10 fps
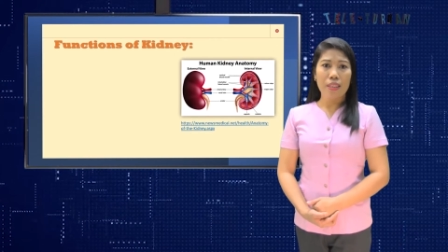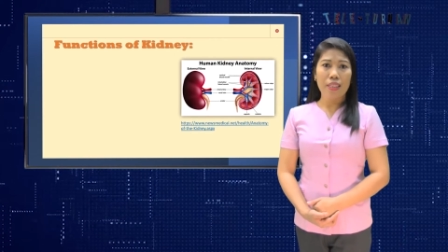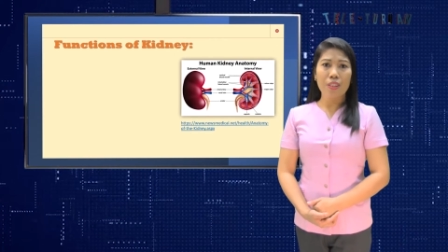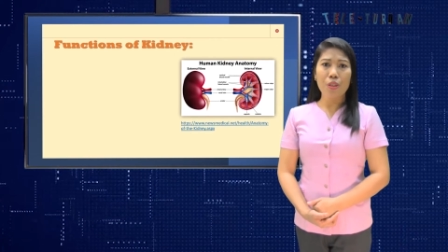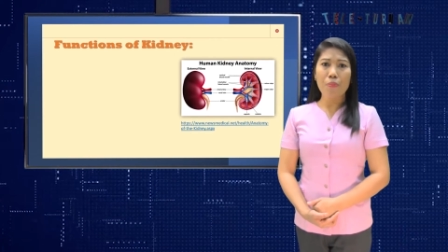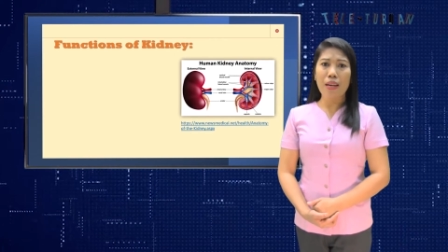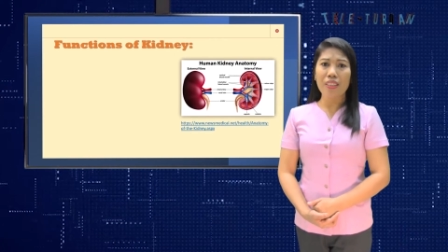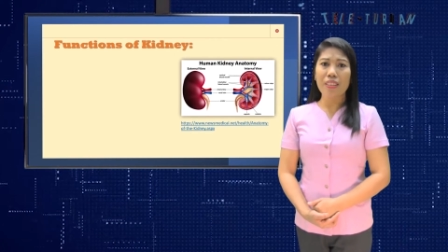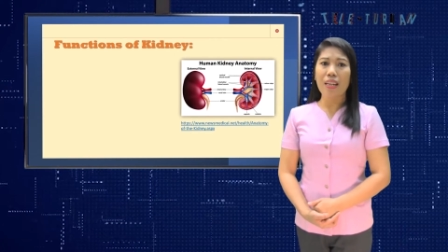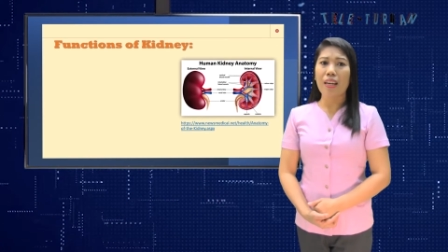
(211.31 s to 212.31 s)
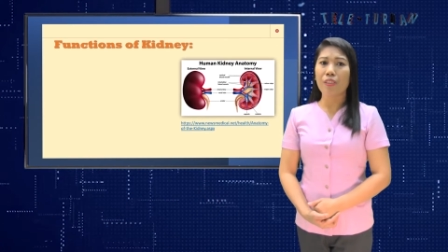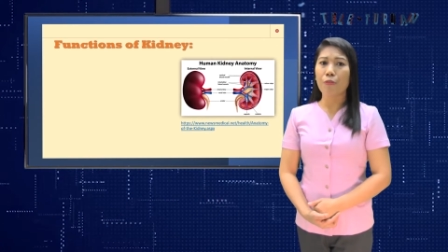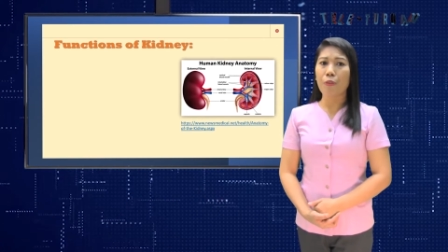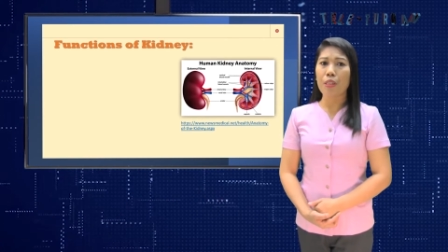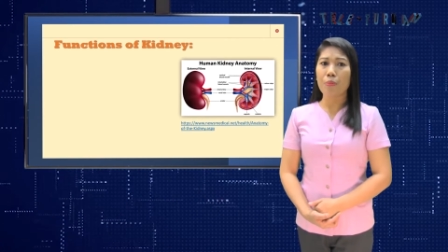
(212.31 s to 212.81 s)
Can you imagine a lot
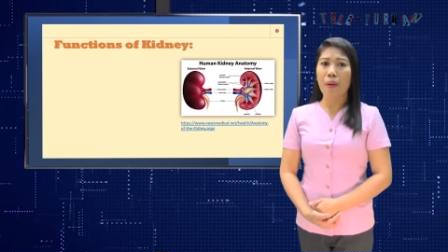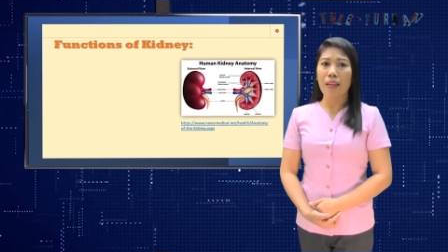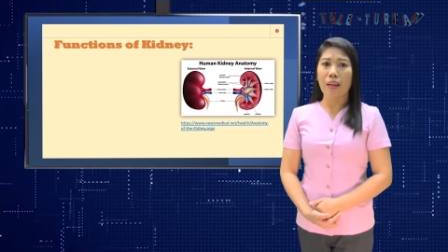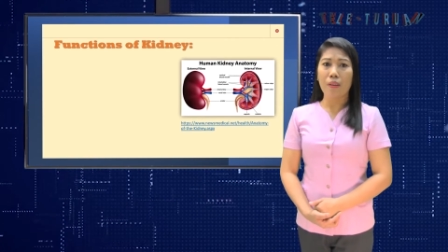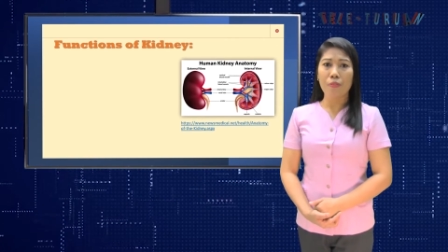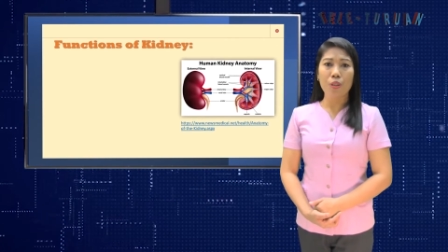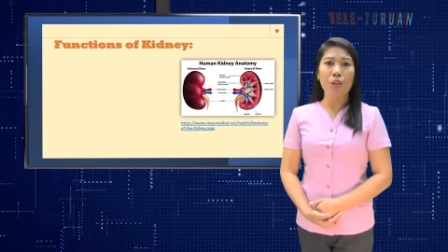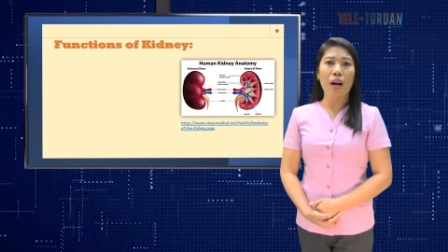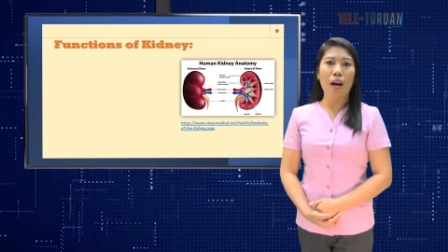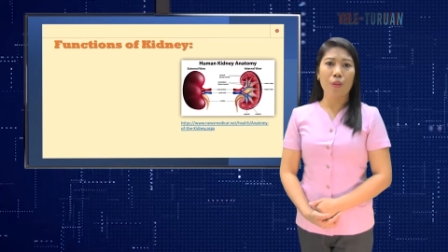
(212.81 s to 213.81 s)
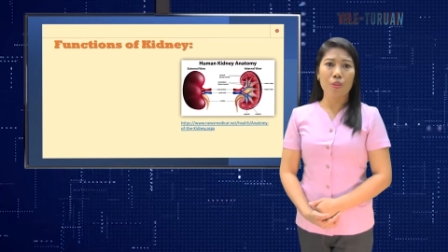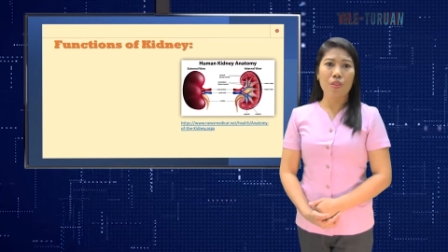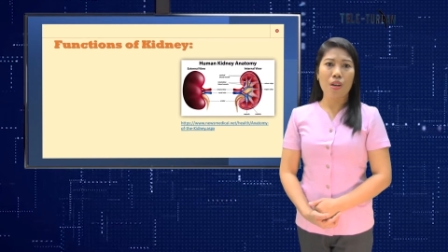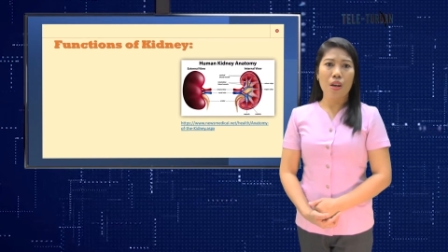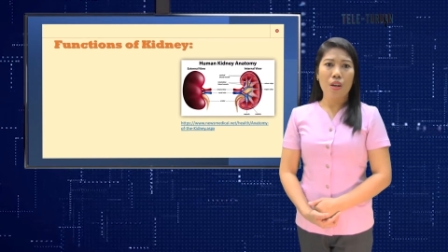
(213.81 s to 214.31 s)
of waste pile up in your
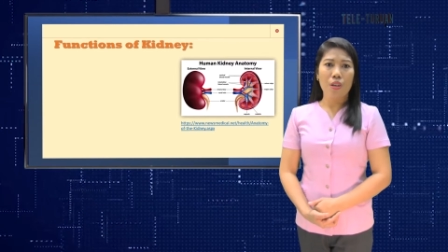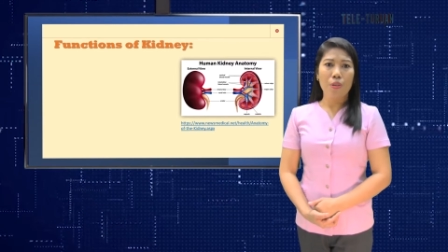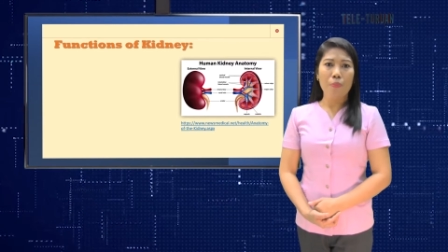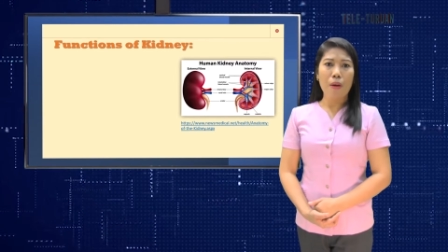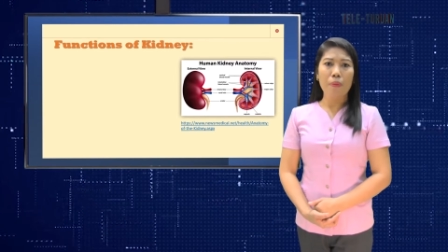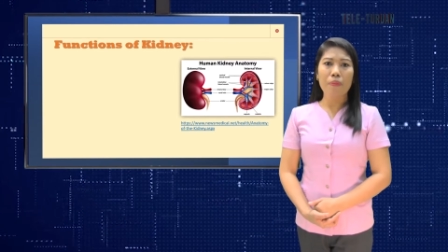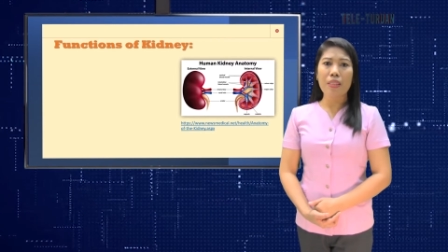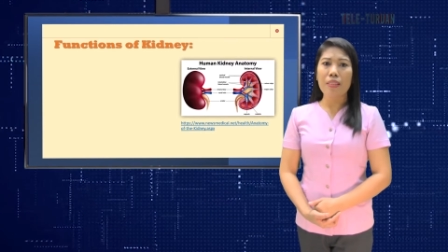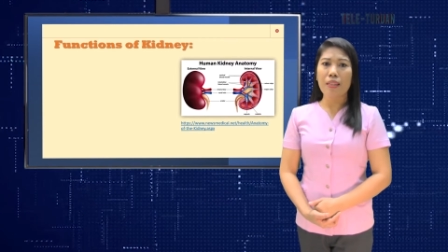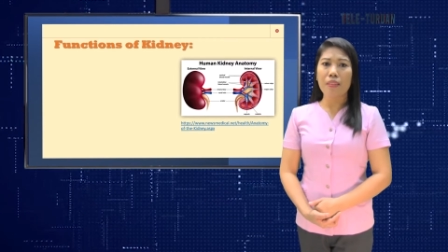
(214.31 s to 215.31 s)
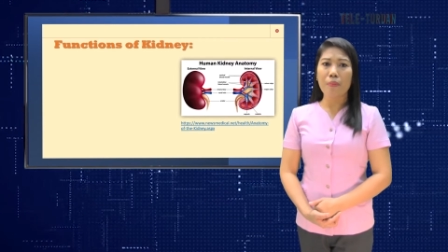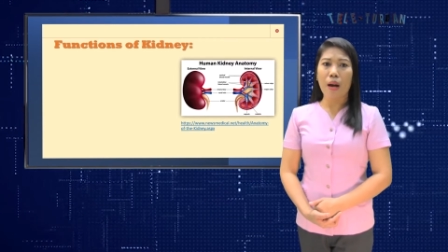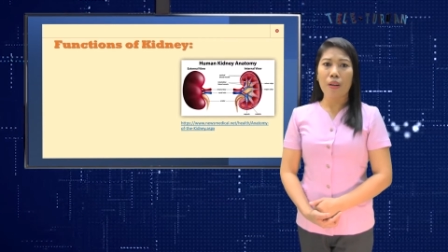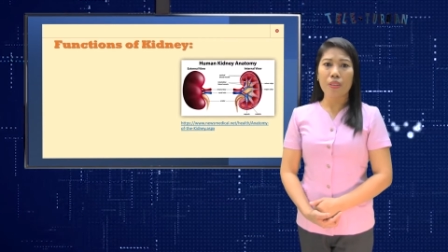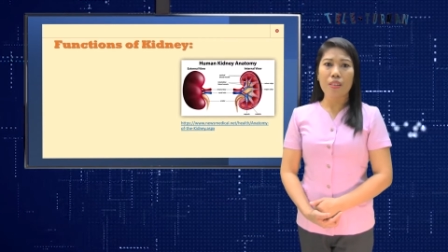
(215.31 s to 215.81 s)
house? You probably set them
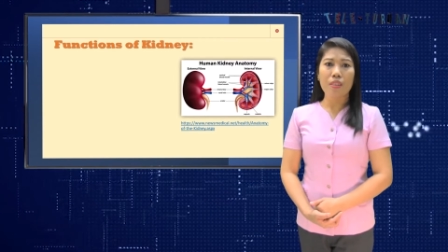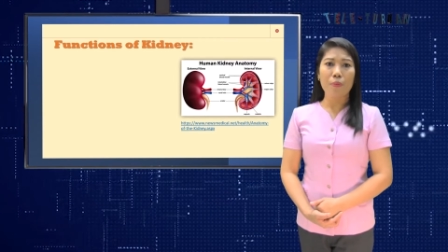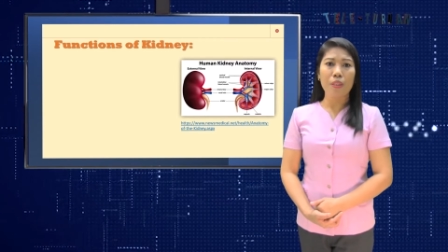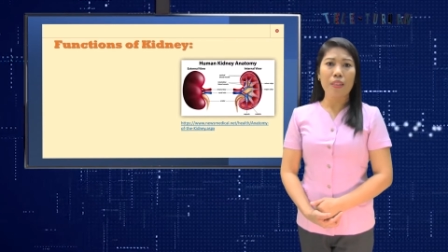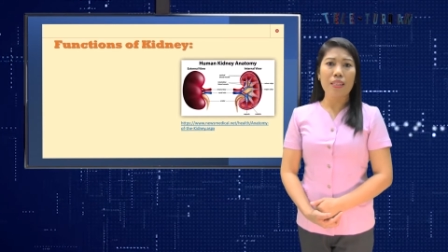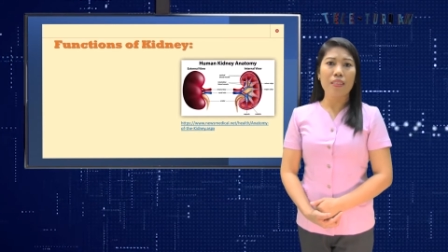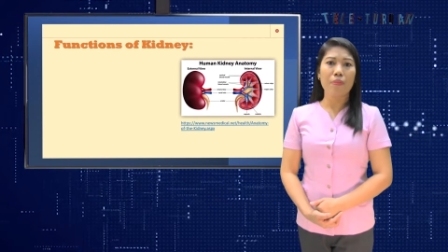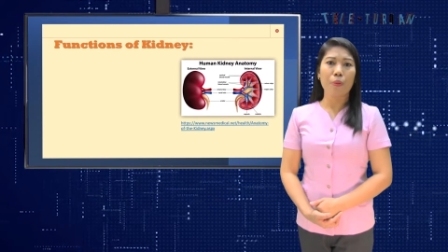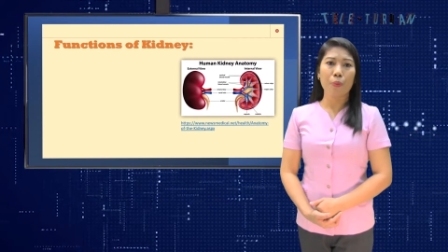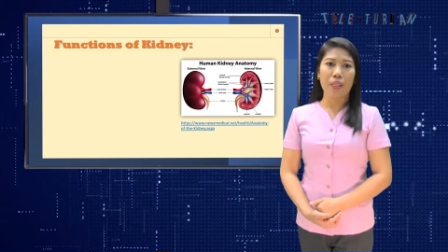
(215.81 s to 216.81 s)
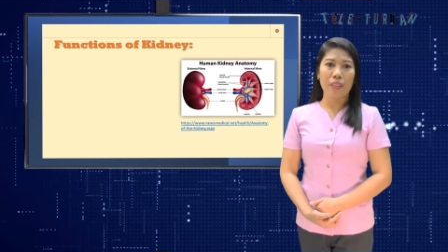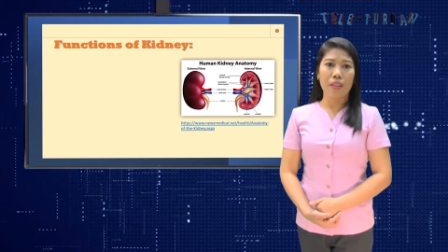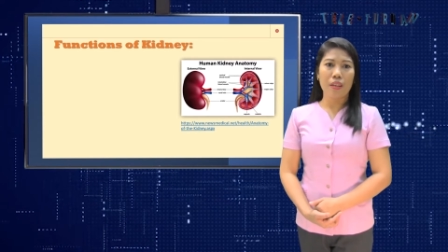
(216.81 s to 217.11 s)
out and someone takes them away.